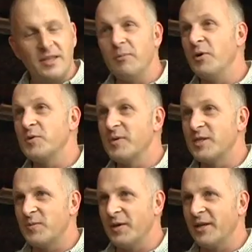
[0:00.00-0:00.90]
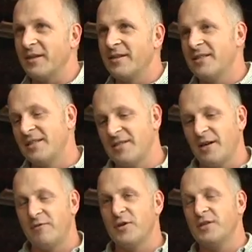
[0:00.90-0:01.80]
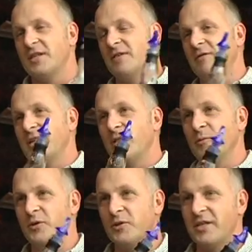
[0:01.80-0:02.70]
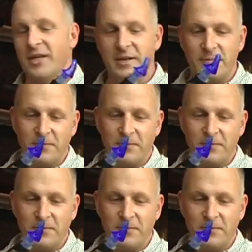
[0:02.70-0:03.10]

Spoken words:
the Mosby Spirit. This is our version of legal moonshine,